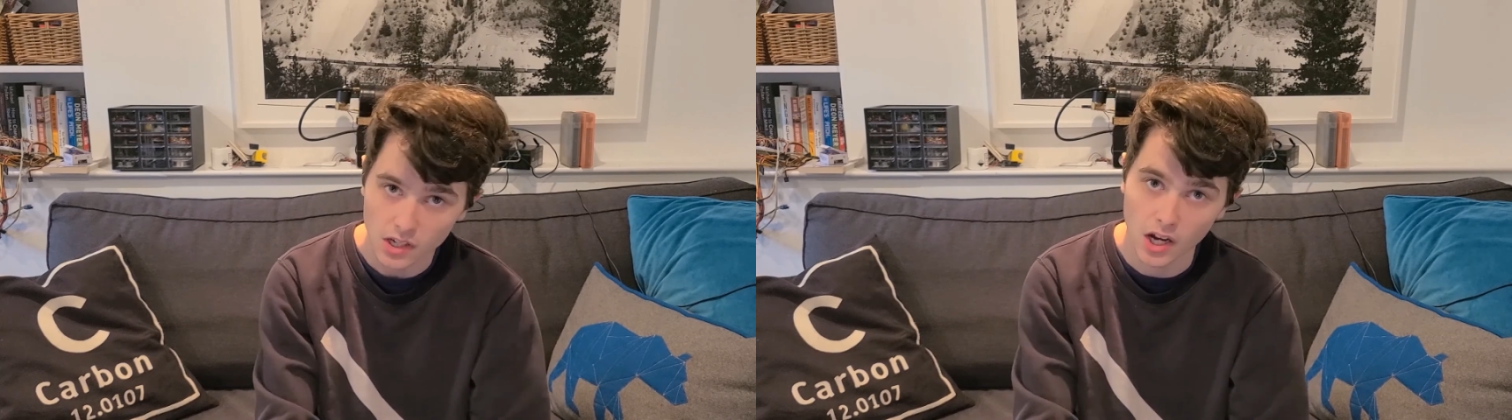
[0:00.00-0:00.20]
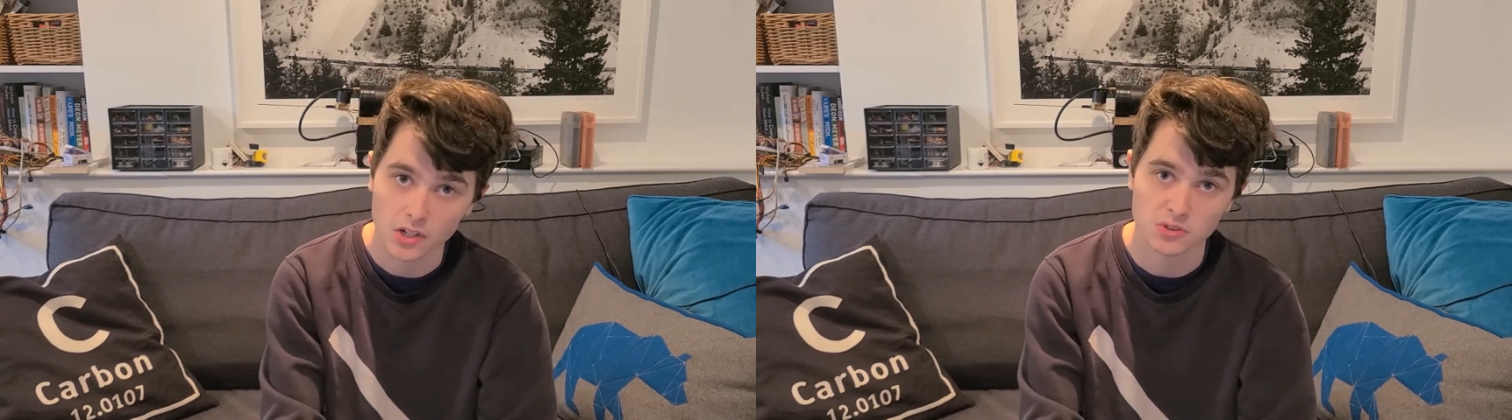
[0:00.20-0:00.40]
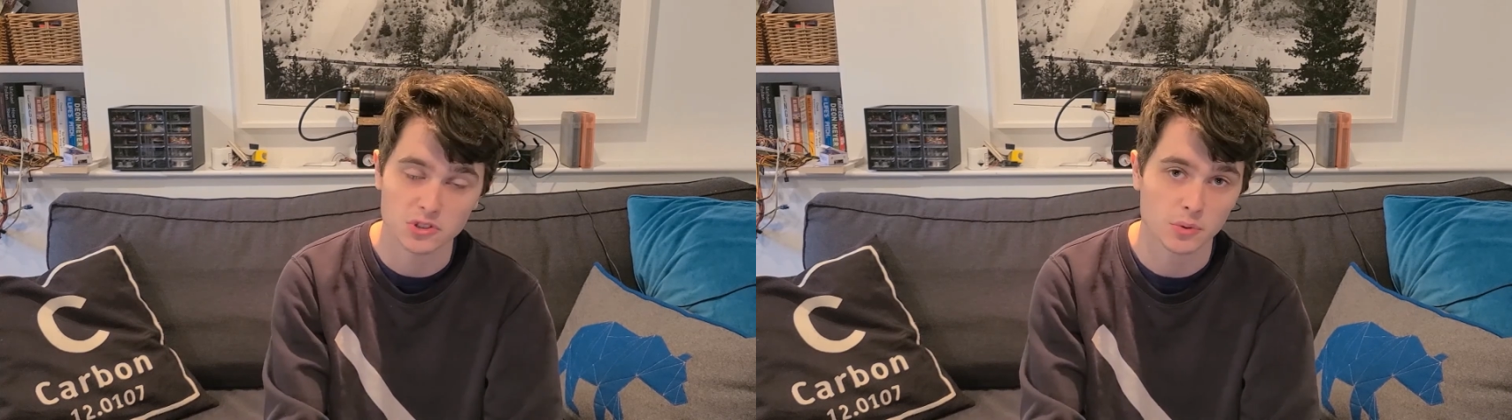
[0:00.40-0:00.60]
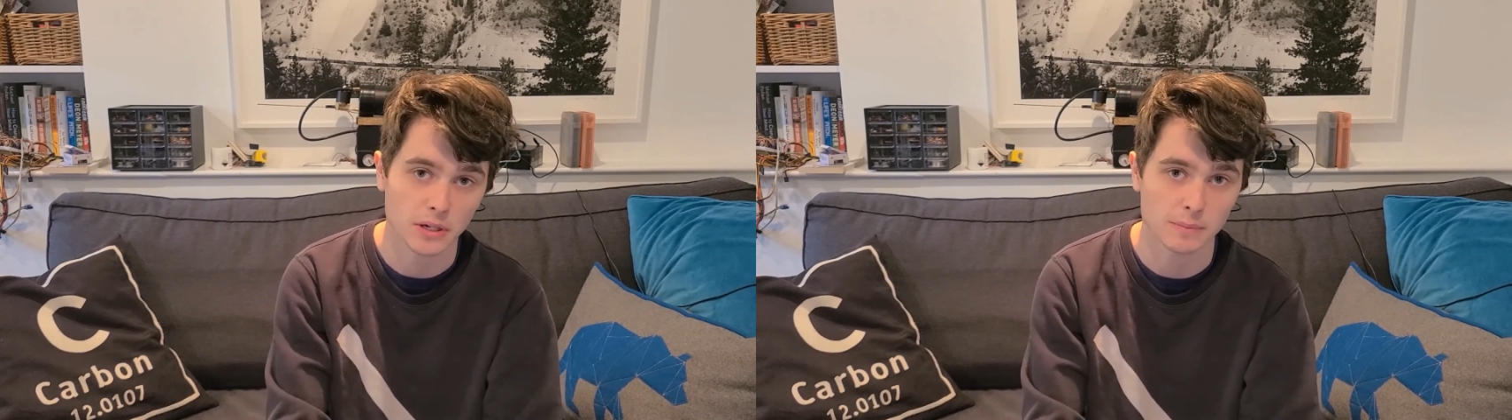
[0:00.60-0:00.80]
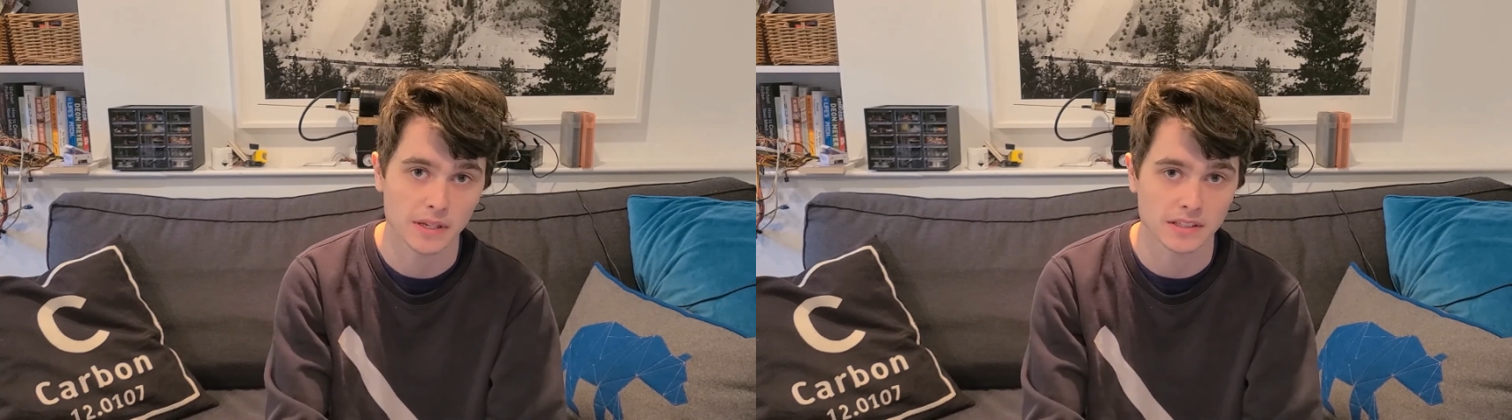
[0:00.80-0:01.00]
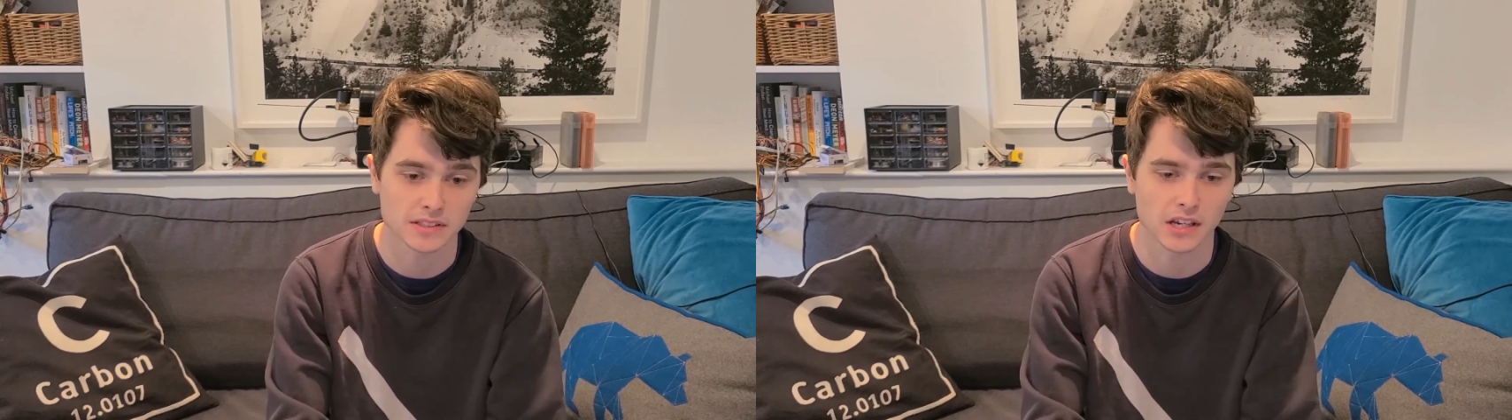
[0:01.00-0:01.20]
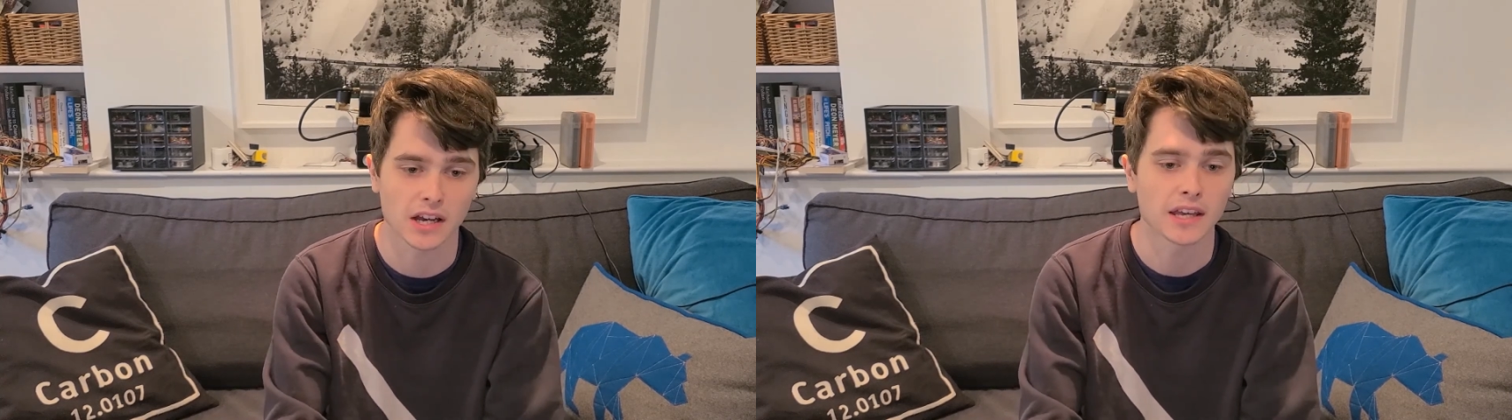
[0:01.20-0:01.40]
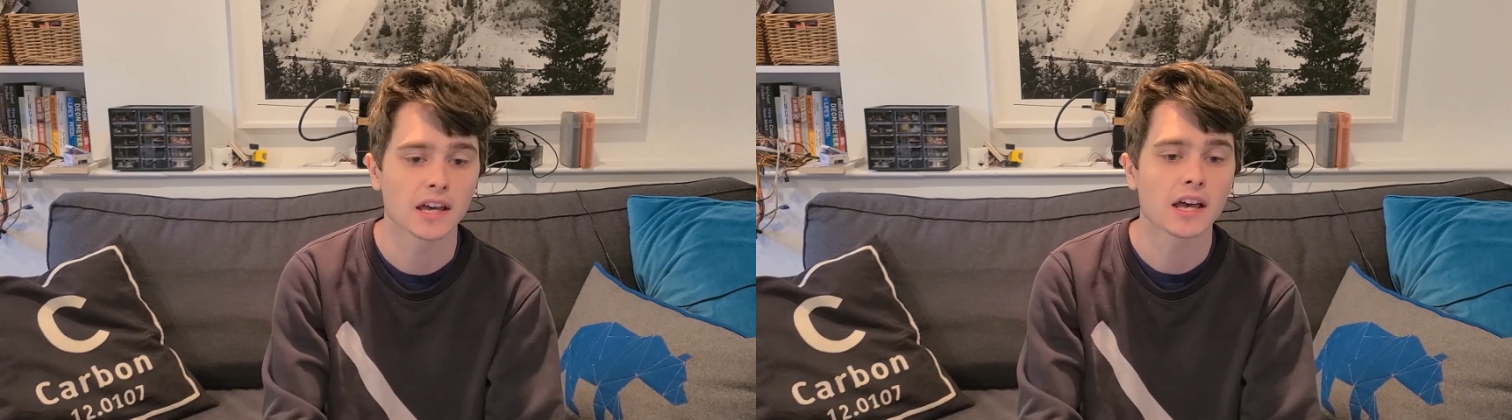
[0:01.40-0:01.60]
120
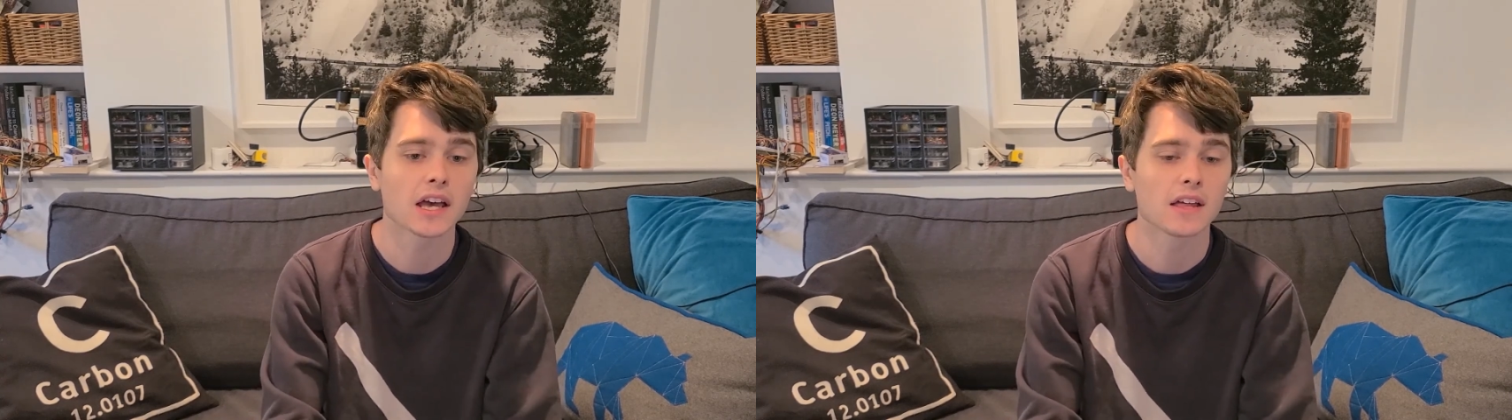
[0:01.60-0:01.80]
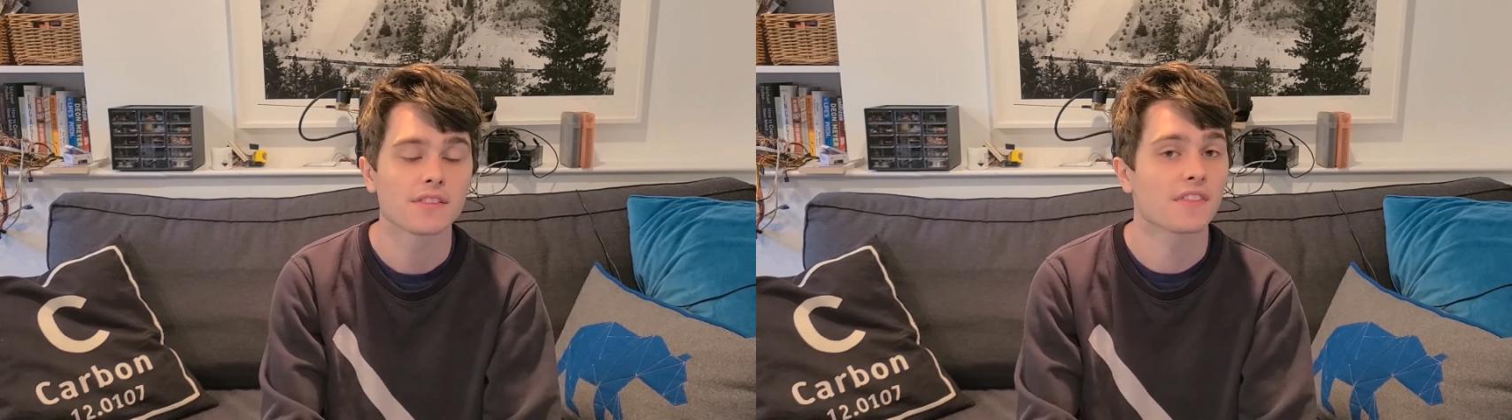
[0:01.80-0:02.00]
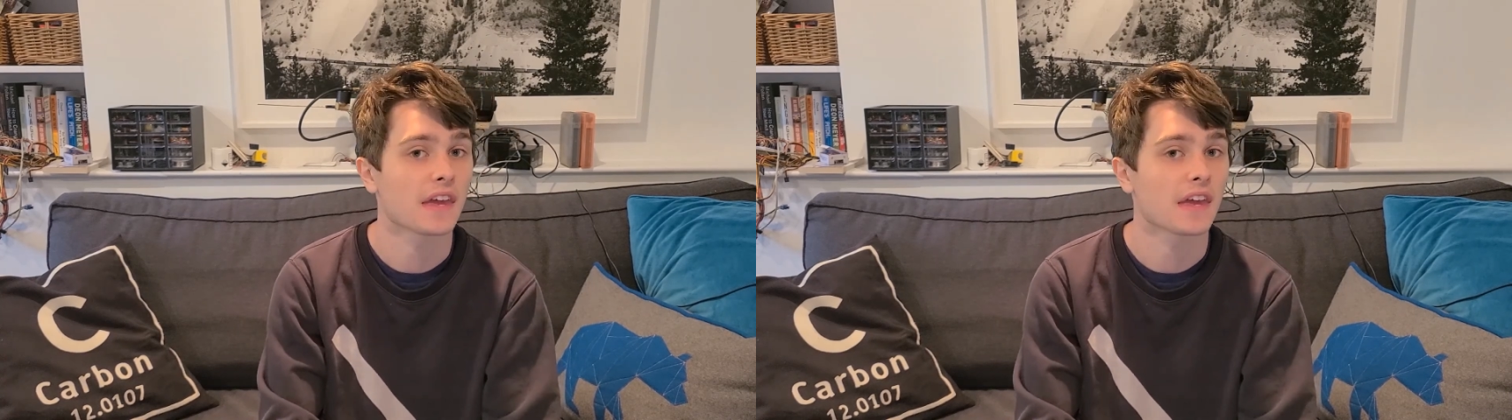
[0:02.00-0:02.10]
psi that